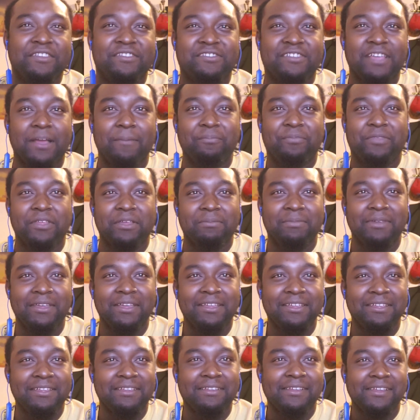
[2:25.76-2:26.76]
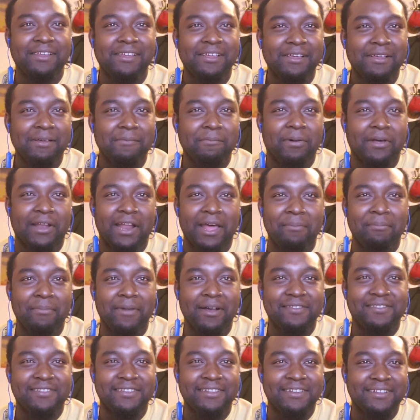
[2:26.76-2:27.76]
He's tempting me, but I
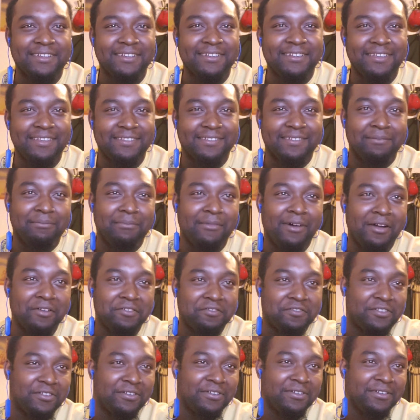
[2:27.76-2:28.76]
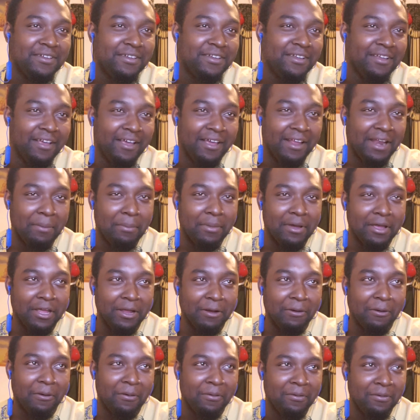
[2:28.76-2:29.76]
mustn't. He's a monster, and I'm a
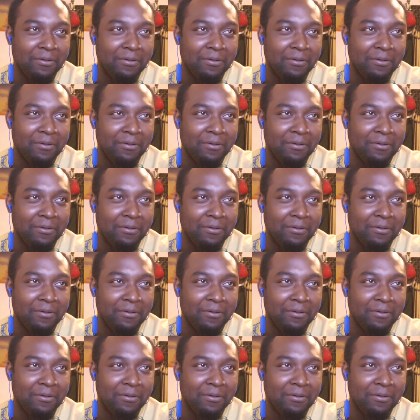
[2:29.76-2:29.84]
hero.